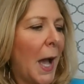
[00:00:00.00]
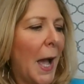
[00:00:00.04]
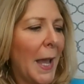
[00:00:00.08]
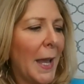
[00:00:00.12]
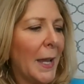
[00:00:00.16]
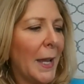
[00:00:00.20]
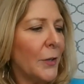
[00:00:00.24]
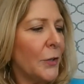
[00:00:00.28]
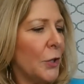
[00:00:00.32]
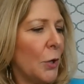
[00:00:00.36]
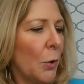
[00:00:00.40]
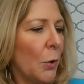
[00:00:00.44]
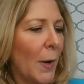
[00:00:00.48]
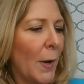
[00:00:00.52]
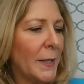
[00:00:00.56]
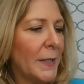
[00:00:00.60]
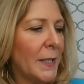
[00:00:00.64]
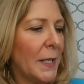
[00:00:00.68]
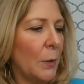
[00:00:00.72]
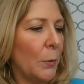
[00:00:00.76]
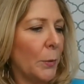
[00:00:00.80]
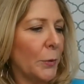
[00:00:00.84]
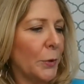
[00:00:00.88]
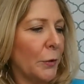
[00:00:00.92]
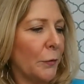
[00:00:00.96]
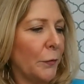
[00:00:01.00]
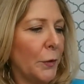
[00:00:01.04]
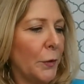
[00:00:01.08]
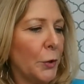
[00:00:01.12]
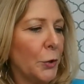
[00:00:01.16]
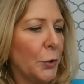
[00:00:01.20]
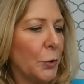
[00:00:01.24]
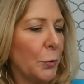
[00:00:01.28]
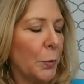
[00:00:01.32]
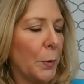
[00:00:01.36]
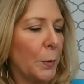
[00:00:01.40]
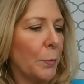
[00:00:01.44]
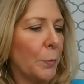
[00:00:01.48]
I had no idea what the
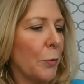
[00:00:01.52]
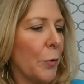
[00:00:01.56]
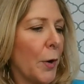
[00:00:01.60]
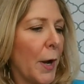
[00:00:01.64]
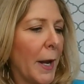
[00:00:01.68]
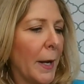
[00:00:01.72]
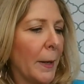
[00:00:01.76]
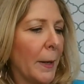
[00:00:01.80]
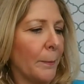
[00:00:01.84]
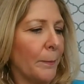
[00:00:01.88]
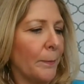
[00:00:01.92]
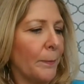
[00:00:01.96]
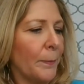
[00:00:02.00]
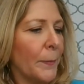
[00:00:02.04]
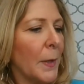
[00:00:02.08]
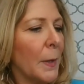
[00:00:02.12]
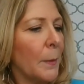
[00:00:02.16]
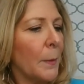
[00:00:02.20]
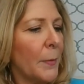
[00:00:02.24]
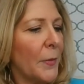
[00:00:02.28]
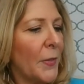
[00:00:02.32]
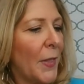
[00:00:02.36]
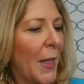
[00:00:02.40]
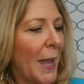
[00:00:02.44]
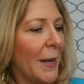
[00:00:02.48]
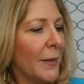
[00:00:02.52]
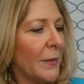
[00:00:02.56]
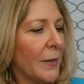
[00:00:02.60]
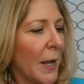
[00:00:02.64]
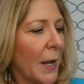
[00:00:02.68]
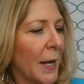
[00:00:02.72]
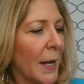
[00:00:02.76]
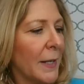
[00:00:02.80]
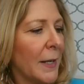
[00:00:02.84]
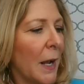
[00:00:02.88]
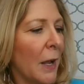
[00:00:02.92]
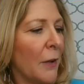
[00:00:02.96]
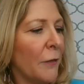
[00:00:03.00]
future would bring, but that
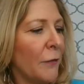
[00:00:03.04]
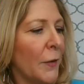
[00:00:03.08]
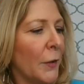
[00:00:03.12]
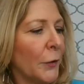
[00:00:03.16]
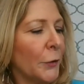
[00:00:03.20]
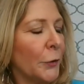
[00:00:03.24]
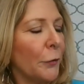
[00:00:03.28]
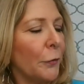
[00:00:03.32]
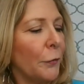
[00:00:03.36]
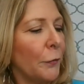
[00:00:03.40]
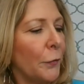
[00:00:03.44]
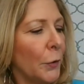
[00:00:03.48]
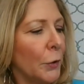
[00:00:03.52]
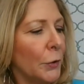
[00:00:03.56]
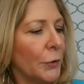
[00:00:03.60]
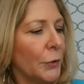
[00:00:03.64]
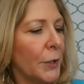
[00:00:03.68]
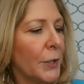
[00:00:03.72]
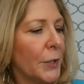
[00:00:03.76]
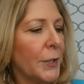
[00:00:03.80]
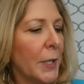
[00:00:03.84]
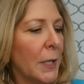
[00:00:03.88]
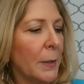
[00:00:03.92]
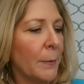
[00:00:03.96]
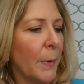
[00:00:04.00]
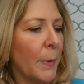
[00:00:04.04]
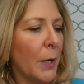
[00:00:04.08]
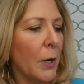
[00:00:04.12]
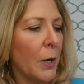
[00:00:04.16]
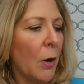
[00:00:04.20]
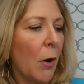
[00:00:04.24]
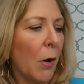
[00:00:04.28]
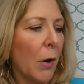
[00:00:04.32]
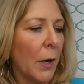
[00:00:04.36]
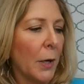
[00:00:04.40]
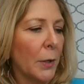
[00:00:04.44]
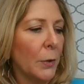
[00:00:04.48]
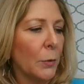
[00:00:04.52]
night I felt a fullness in my
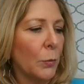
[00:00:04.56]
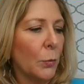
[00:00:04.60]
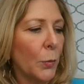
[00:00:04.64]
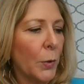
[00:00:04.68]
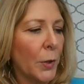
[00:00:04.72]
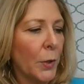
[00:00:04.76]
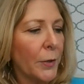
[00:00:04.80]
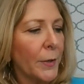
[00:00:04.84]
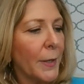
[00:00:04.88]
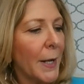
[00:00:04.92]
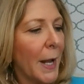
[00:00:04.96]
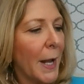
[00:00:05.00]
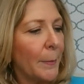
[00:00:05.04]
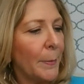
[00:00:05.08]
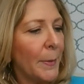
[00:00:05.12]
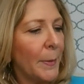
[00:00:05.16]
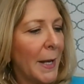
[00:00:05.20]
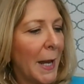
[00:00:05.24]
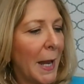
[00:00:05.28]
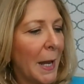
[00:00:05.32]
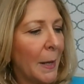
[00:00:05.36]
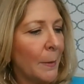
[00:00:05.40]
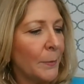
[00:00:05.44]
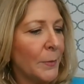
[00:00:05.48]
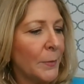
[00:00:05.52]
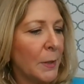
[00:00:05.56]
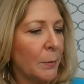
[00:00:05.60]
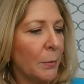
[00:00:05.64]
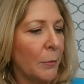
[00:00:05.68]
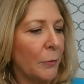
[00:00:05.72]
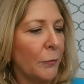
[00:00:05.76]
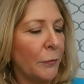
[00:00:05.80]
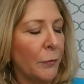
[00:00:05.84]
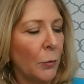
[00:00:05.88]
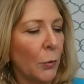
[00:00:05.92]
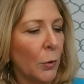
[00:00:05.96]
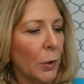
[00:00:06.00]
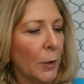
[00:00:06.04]
heart where it had been empty
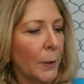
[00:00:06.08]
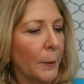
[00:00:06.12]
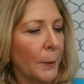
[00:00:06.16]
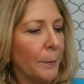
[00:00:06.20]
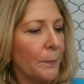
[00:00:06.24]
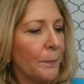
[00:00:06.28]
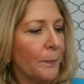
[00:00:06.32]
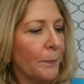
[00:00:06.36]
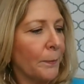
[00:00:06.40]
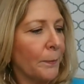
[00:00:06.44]
before.